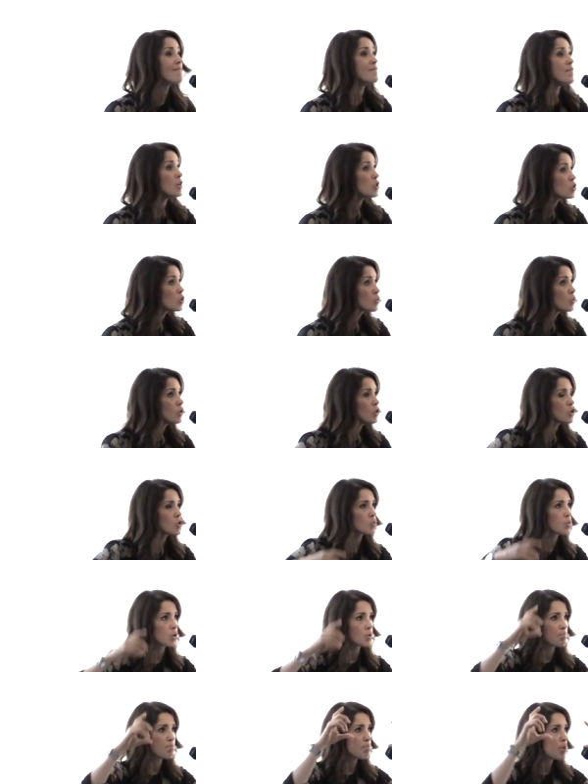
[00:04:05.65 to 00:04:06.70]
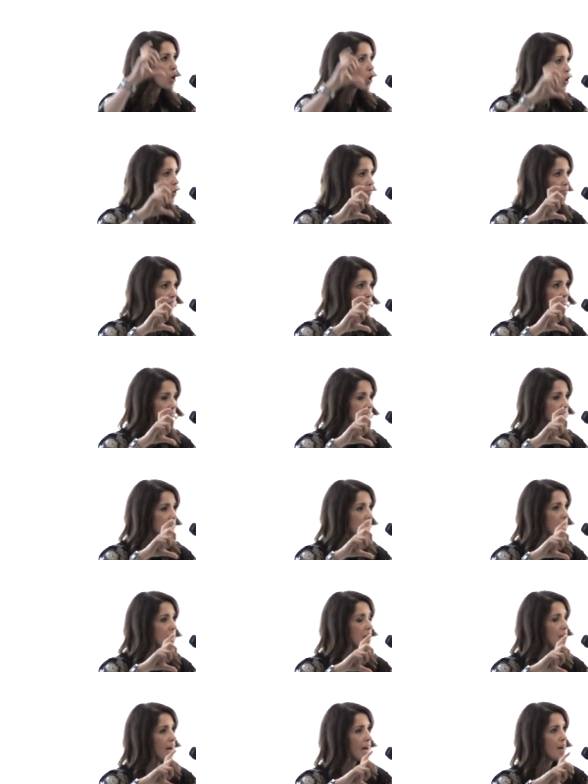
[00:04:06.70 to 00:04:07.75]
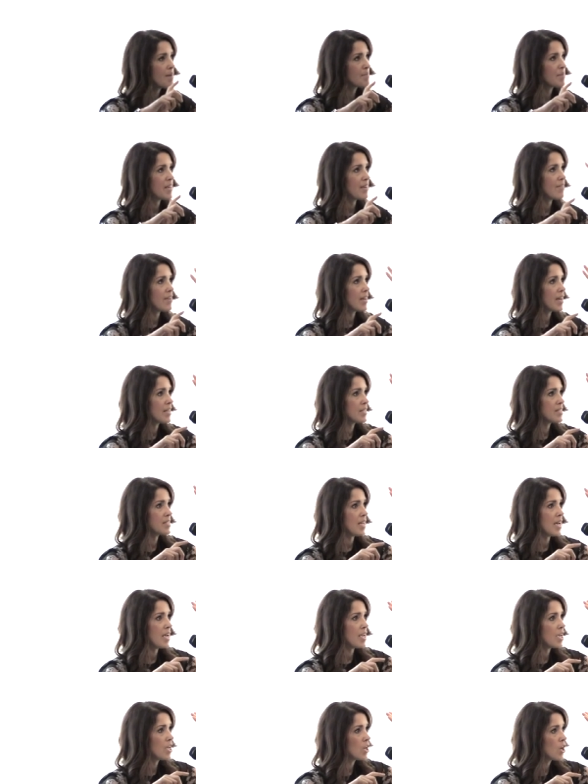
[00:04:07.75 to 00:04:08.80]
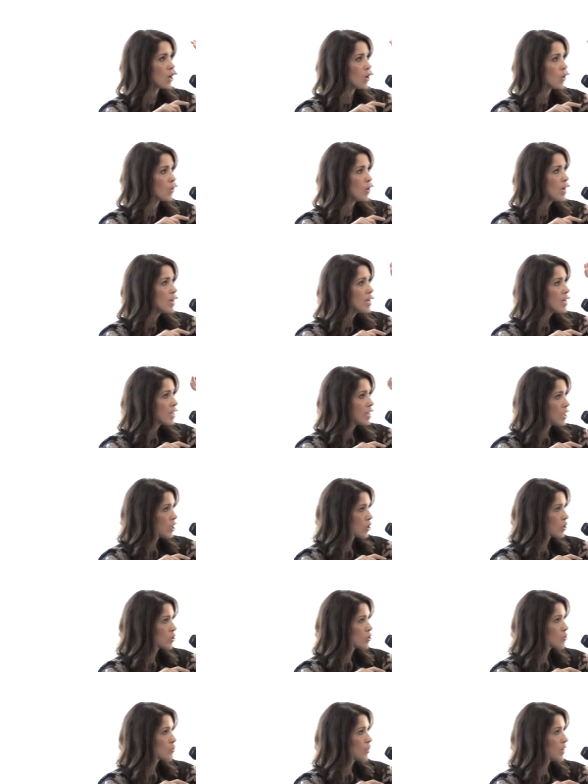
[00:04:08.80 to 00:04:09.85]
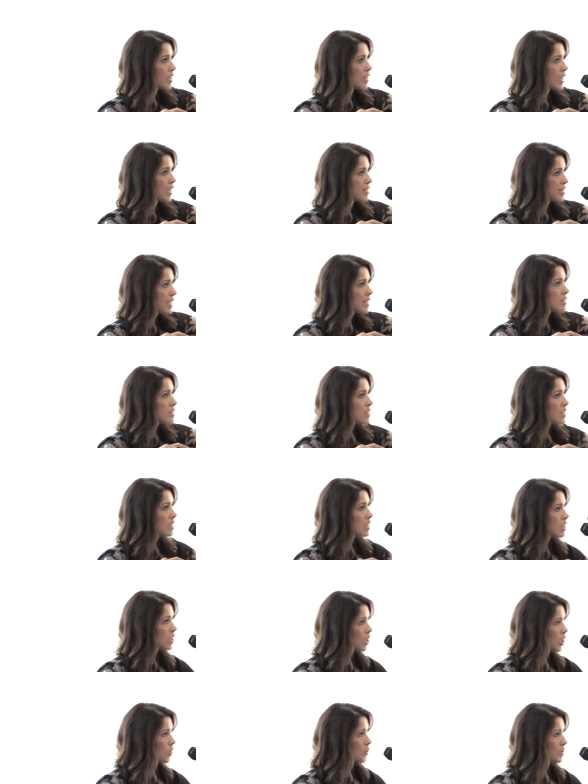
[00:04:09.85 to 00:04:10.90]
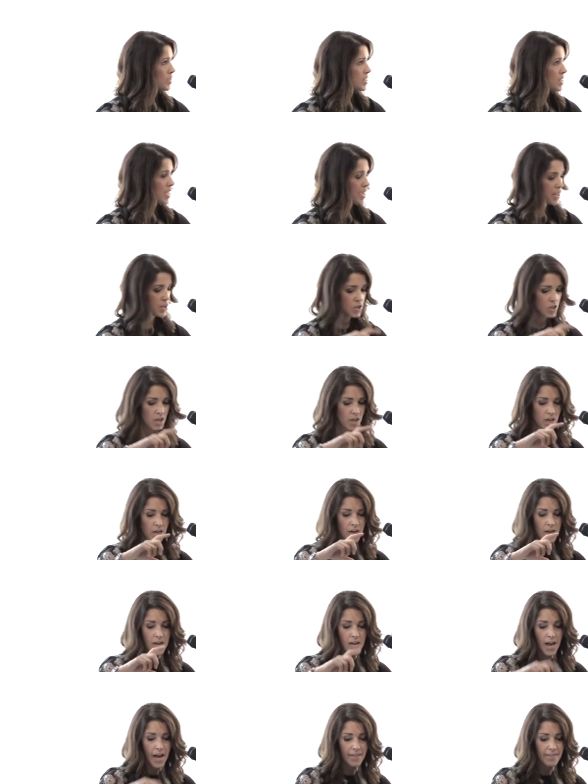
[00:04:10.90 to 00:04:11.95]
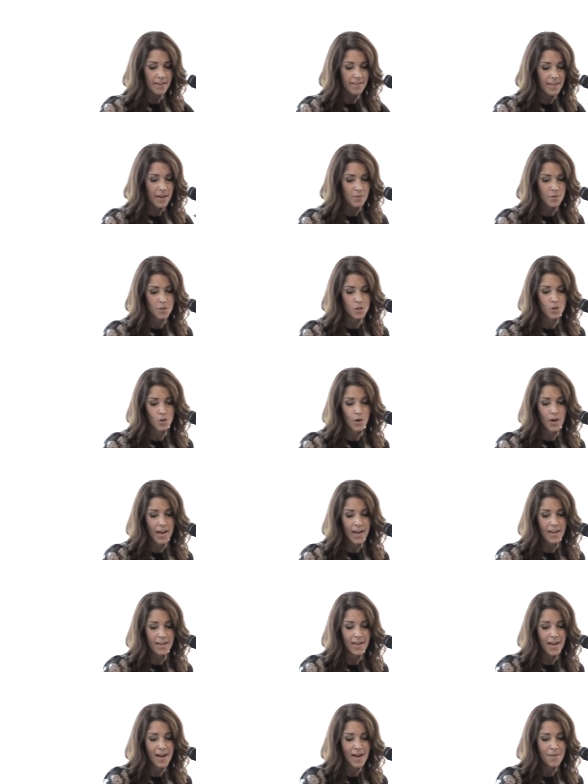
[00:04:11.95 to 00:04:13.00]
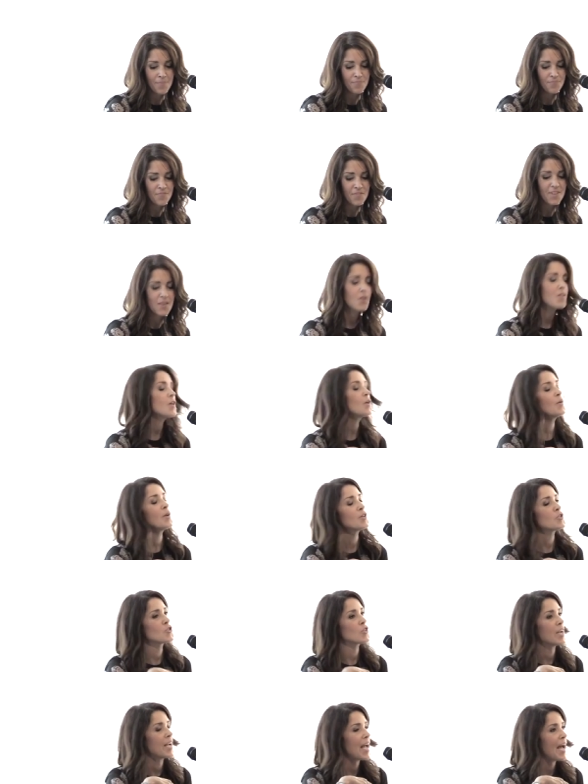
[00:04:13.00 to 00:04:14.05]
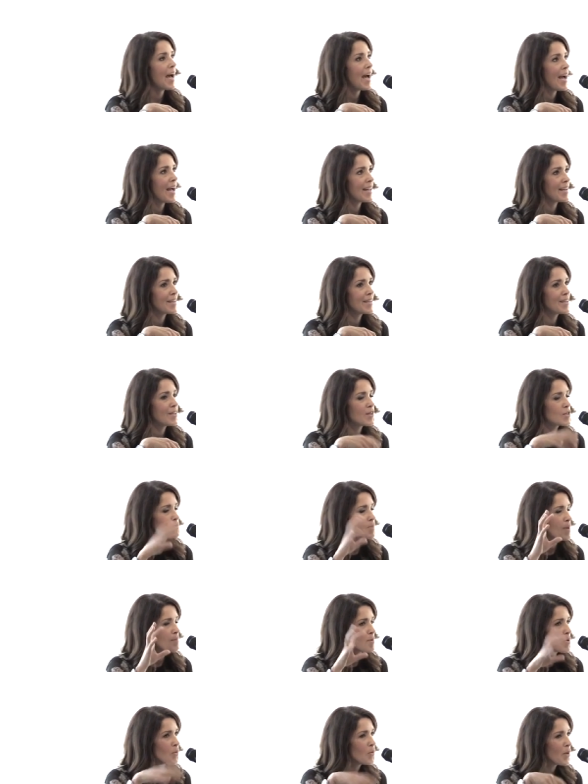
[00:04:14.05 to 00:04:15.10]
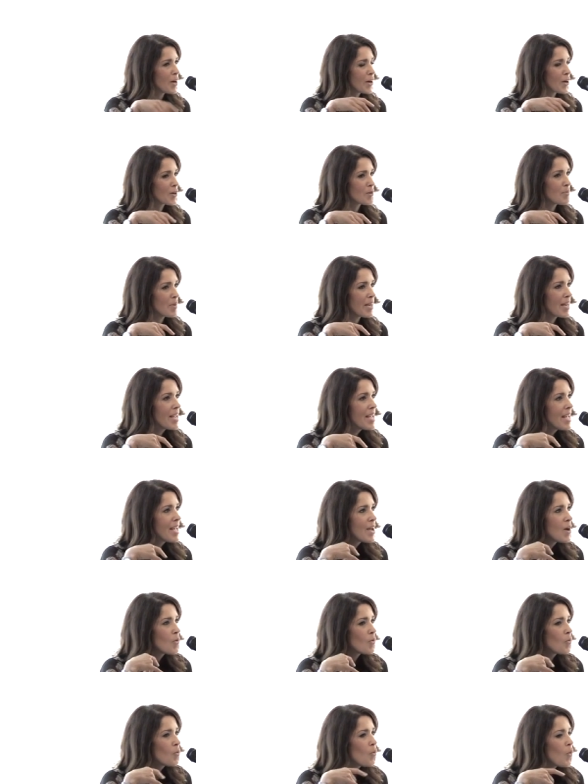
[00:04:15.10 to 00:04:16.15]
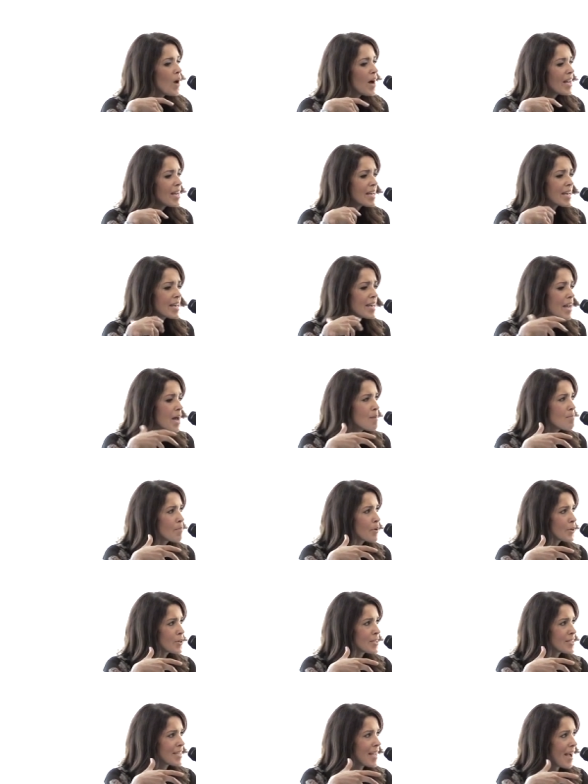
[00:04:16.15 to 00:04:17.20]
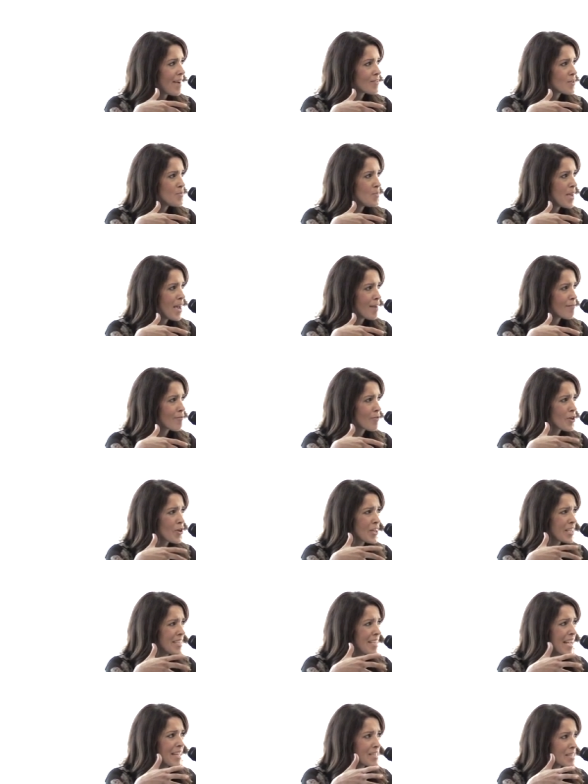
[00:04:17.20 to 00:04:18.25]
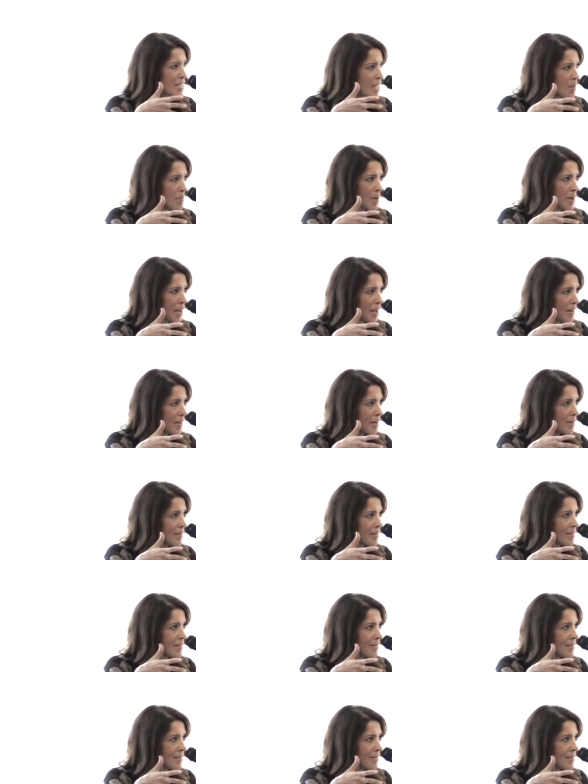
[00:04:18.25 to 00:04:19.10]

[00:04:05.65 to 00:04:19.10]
The visuals were perfect, um, giving us a, you know, here's what I tested, here was the answer. I thought that was great. Um, the only question I had, and this might be weird, but what number does it have to be at for you to get salmonella?